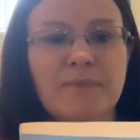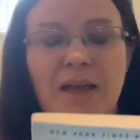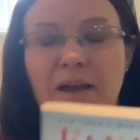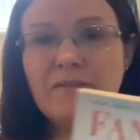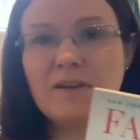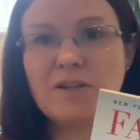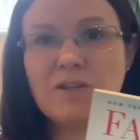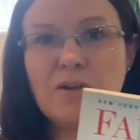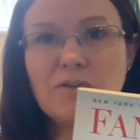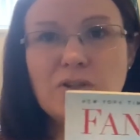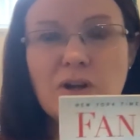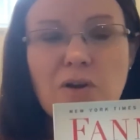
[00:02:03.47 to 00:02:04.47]
having his
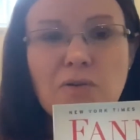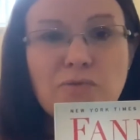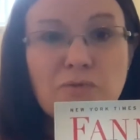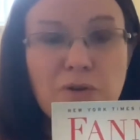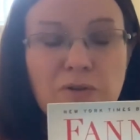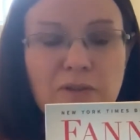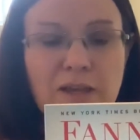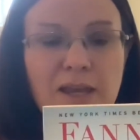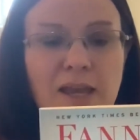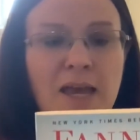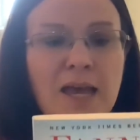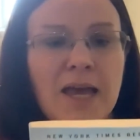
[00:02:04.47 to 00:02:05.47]
own child, Ruthie.
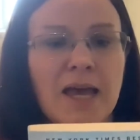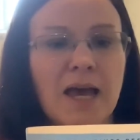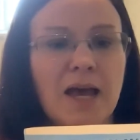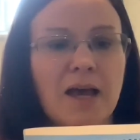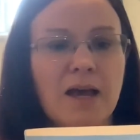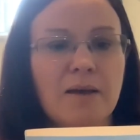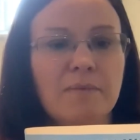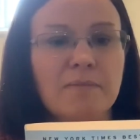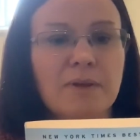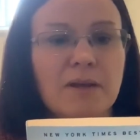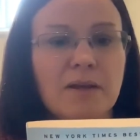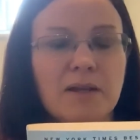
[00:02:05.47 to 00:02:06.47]

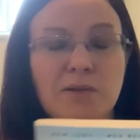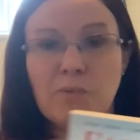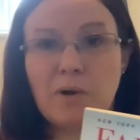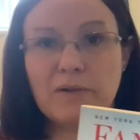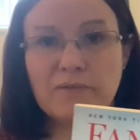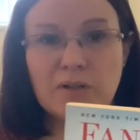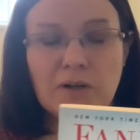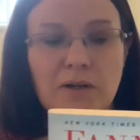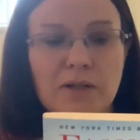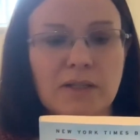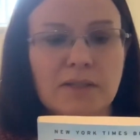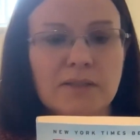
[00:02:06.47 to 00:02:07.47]
His wife
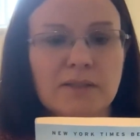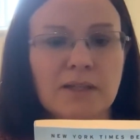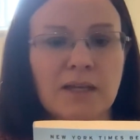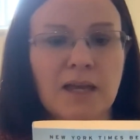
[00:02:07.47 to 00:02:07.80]
dies.